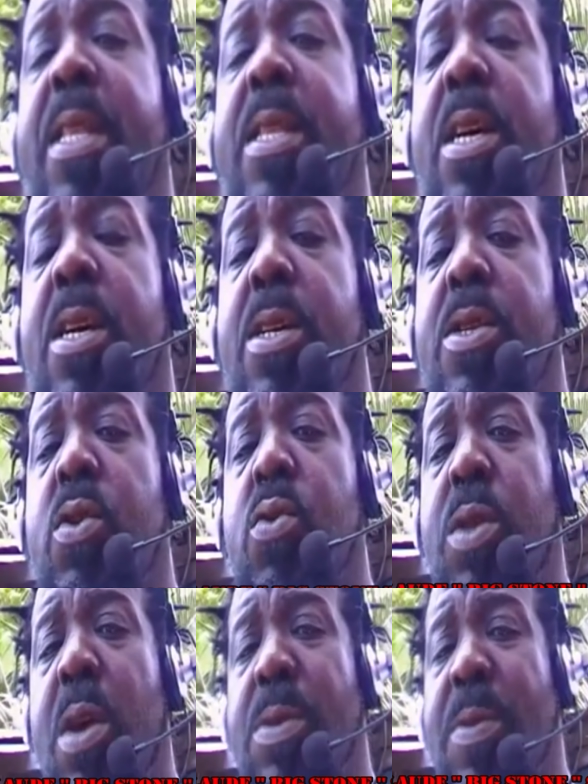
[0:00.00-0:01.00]
March
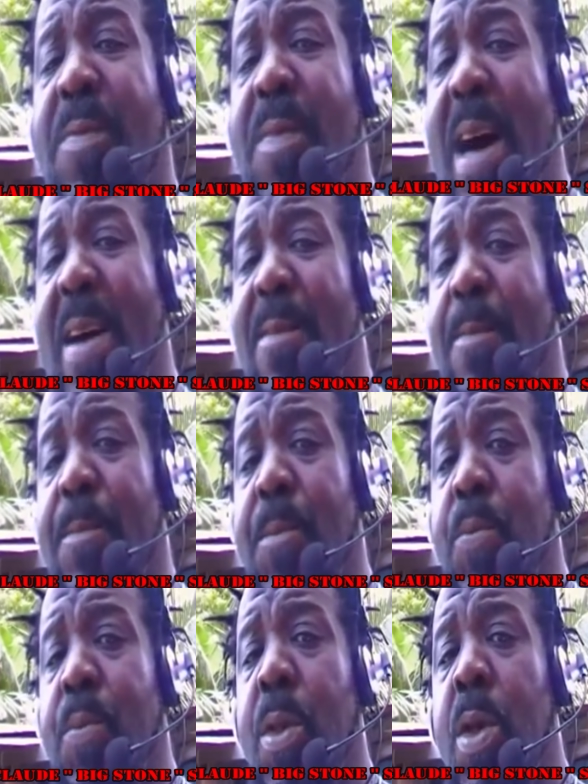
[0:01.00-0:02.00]
38,
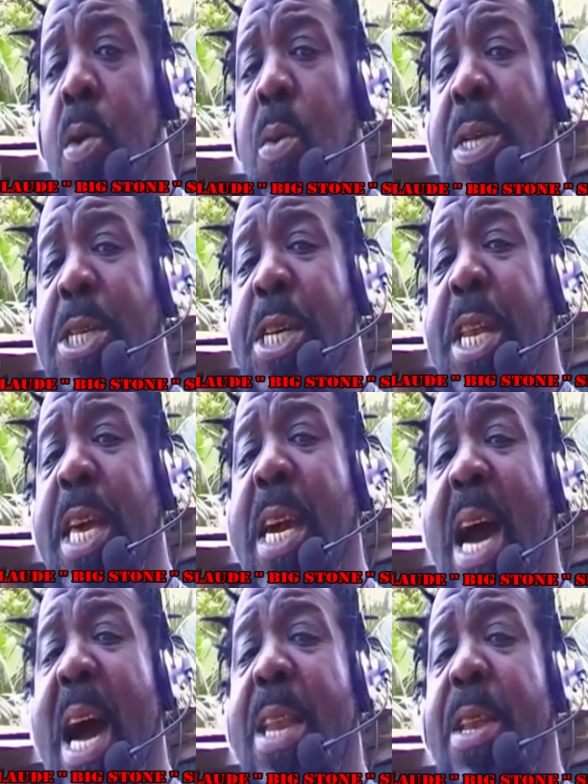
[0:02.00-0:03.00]
2005, when
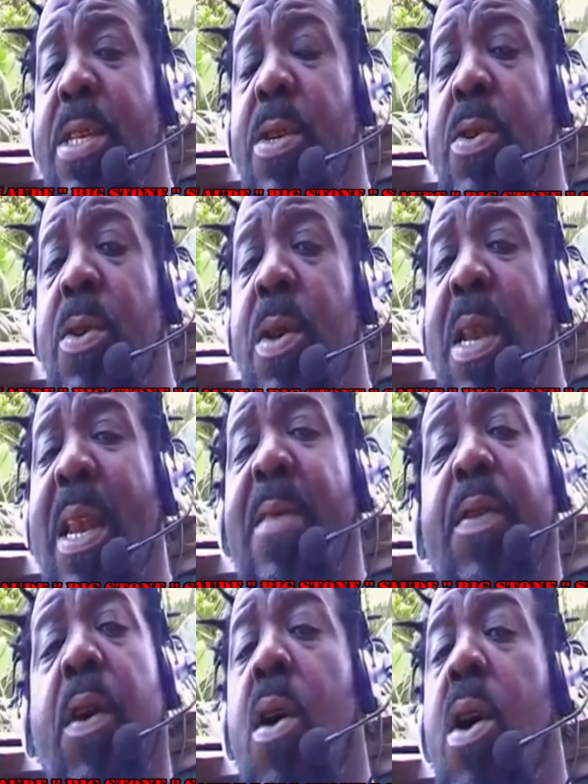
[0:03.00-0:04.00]
Shanika
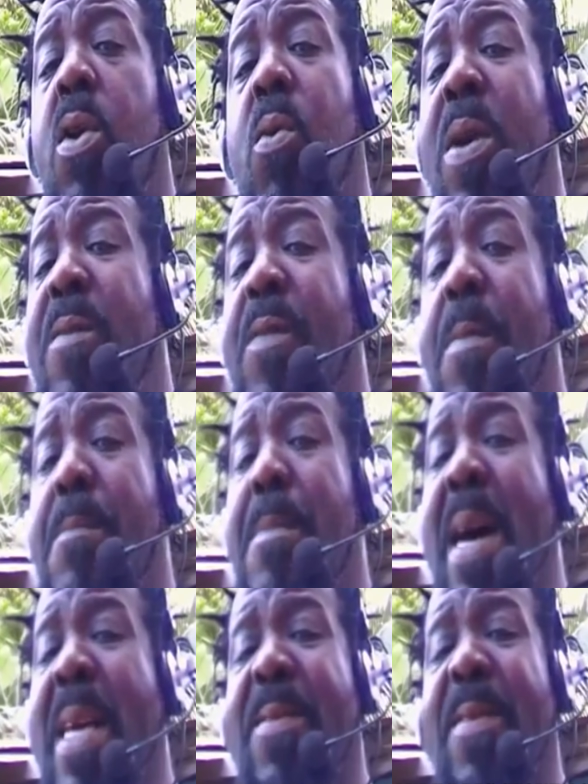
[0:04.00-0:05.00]
Anderson left all the way
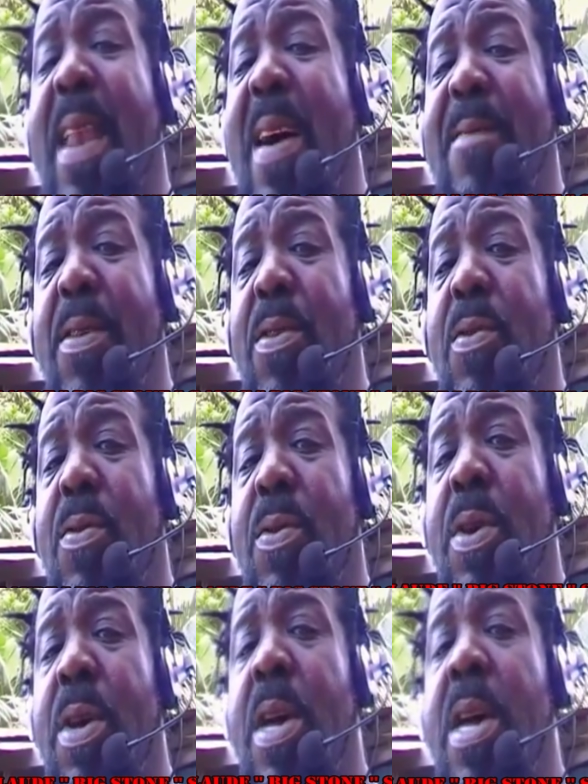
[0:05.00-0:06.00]
from Maxfield
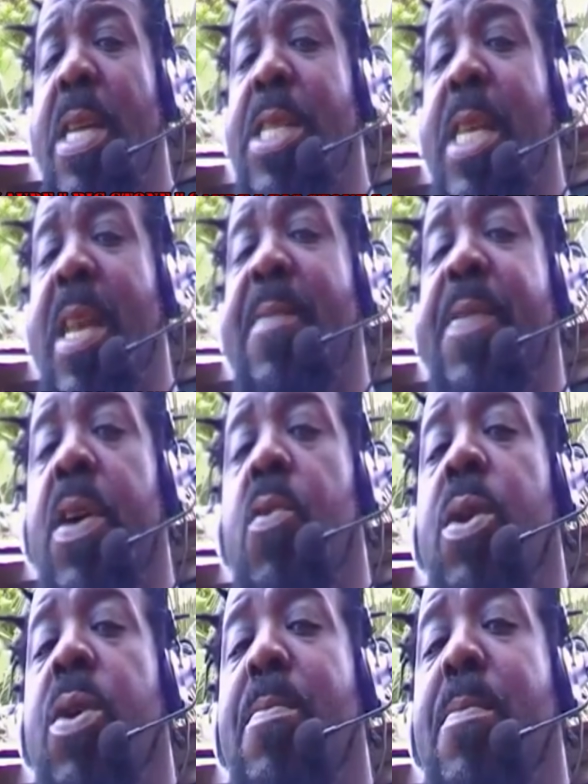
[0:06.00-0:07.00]
Avenue. She
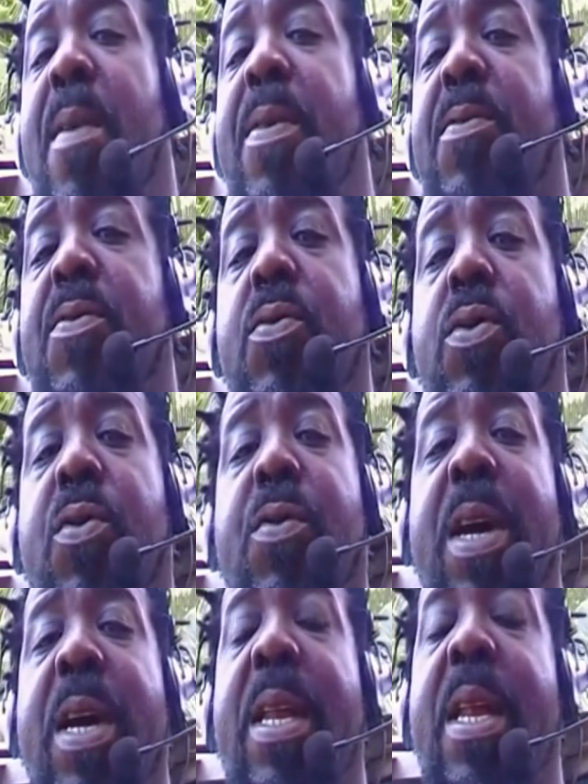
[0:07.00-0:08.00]
left there with her mother,
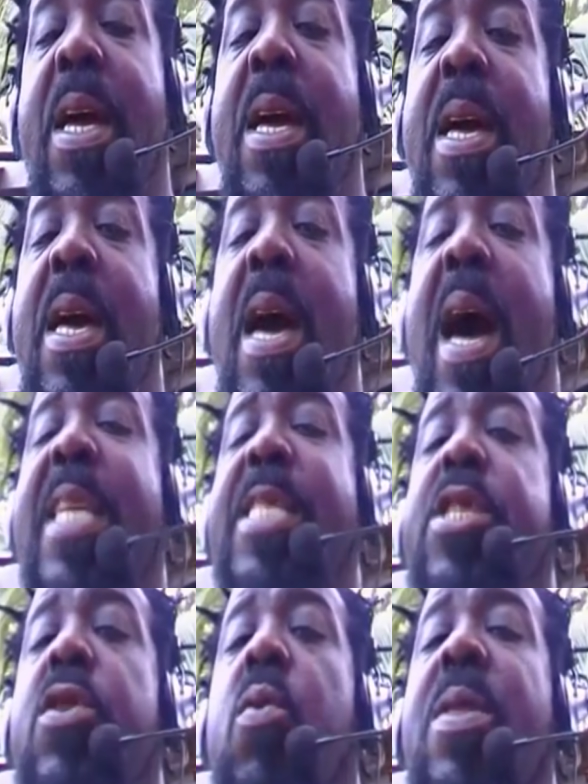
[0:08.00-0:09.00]
Ruth Green,
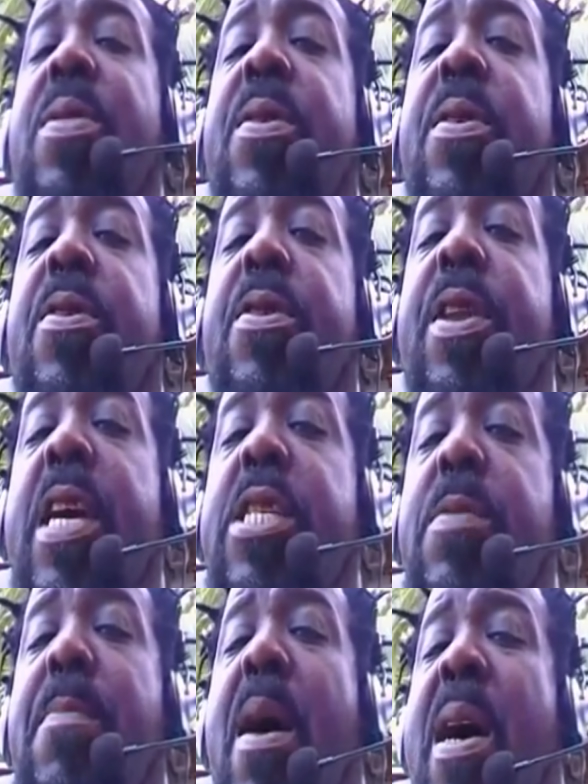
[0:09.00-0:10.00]
and she went to the
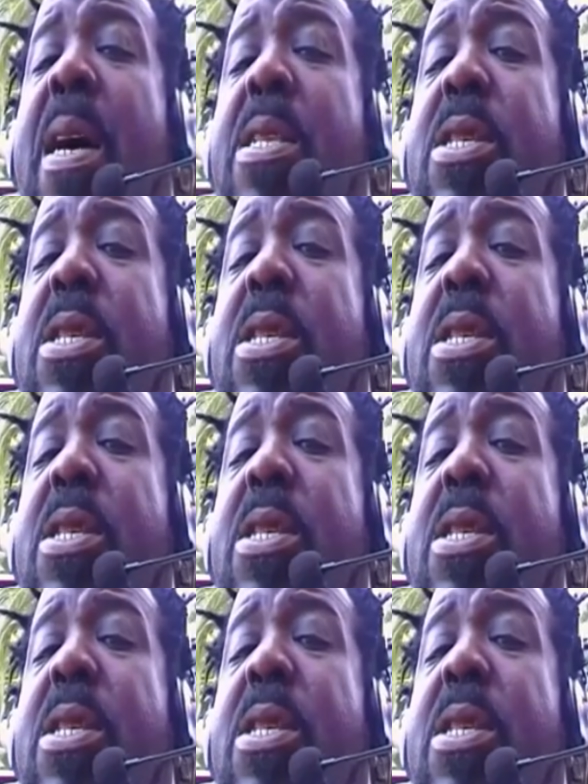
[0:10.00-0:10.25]
Coronation